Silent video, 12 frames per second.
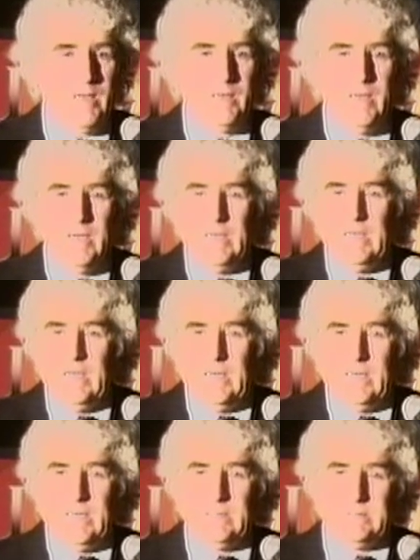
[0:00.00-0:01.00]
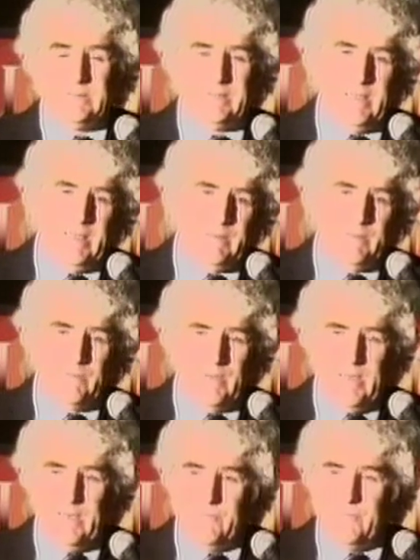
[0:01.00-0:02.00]
and
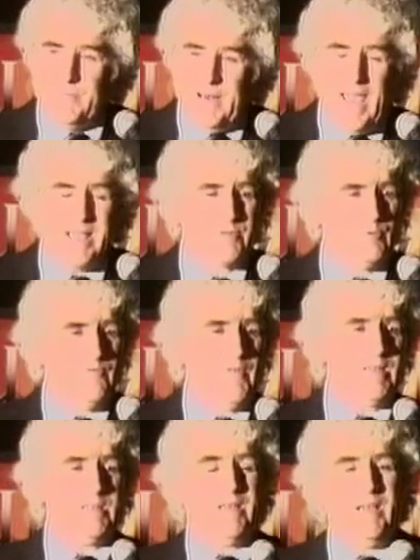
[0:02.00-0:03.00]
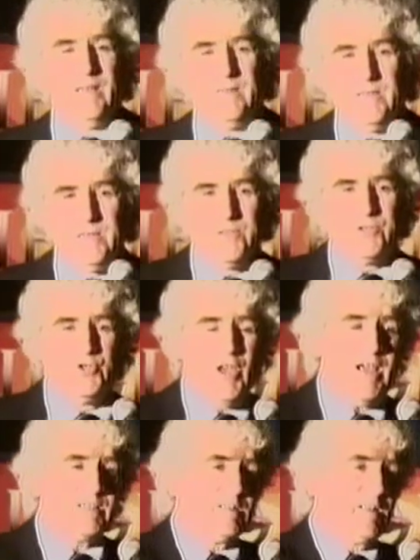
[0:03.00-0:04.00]
they've been asked to investigate these
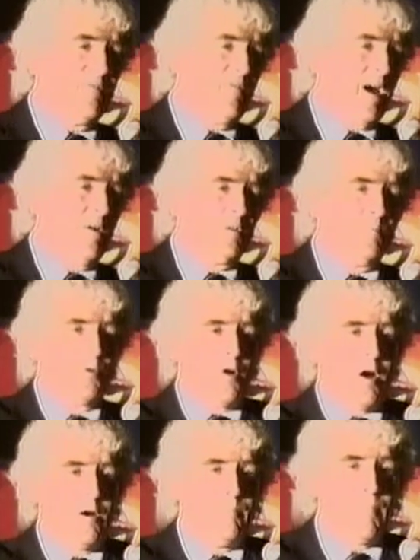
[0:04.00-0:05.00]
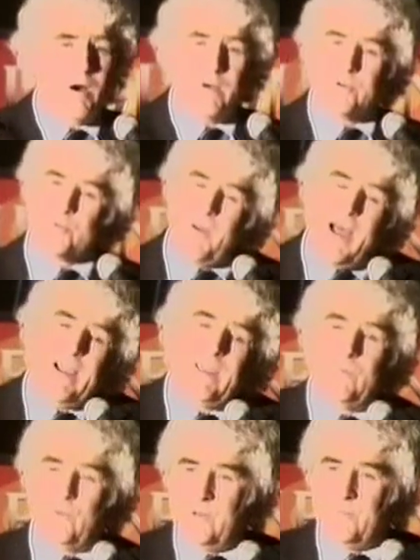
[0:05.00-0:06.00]
checks that they found in Bernard Barker's
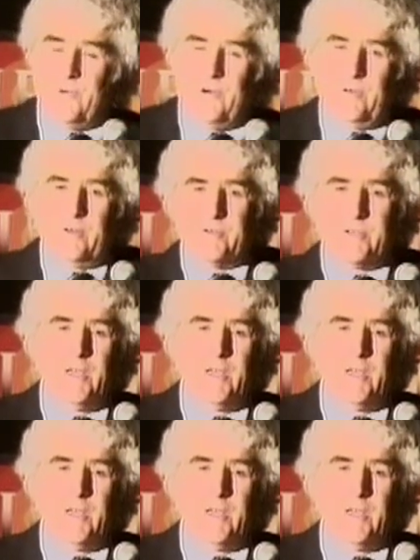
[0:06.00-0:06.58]
pocket, one of the burglars.